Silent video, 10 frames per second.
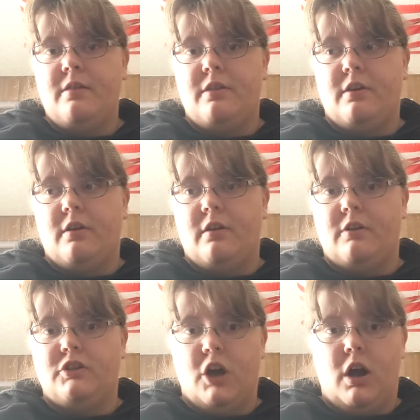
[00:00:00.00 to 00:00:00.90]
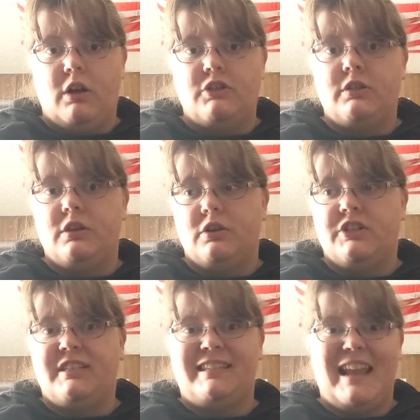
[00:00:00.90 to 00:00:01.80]
their dogs, their
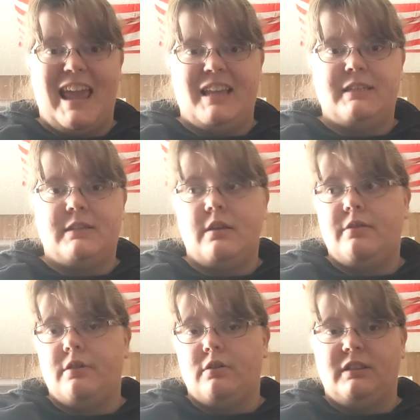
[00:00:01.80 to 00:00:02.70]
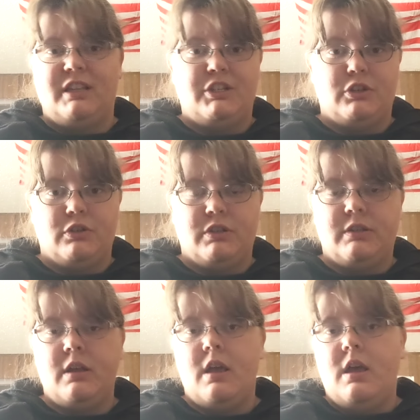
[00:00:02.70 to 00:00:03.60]
snakes, their
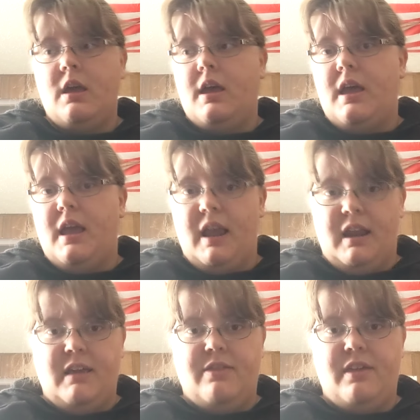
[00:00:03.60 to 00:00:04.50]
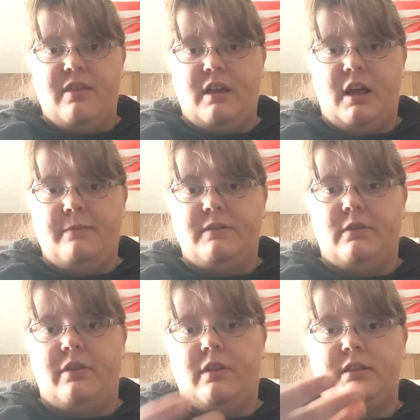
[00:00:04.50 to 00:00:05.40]
lizards. Anything that comes
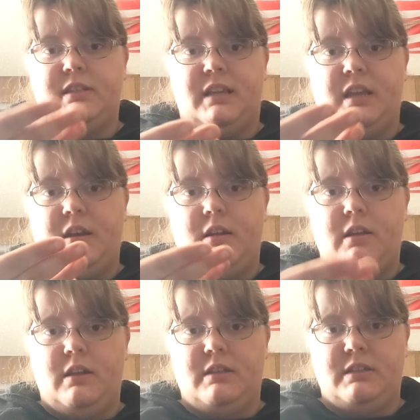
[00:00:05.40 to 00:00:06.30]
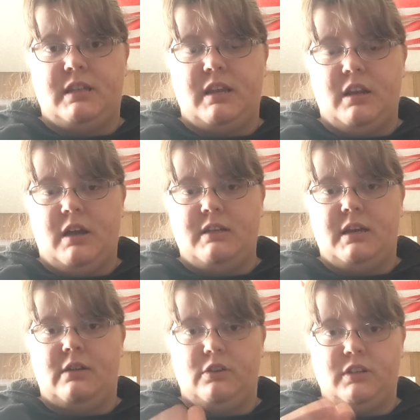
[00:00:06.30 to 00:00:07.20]
with skin-to-skin
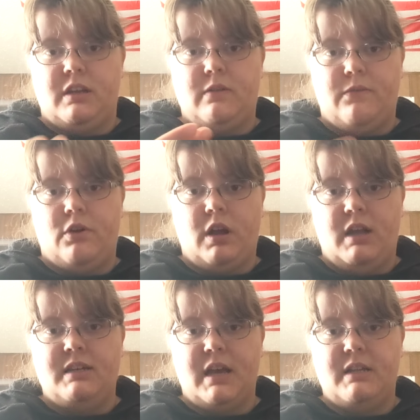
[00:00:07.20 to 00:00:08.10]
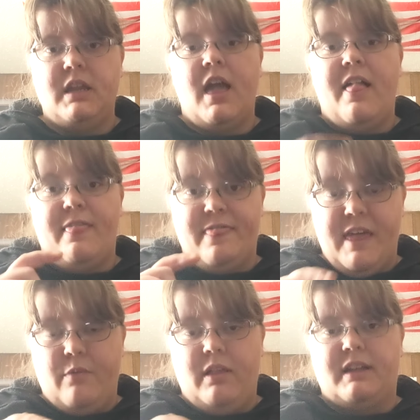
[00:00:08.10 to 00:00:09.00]
contact or skin-to-fur contact,
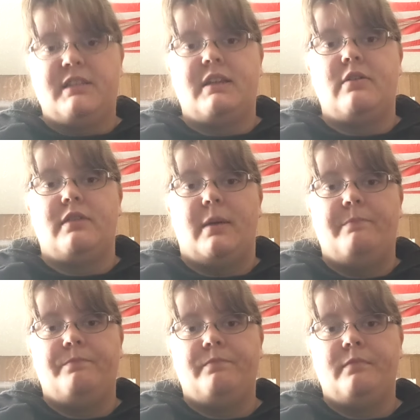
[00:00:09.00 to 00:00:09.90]
they will execute them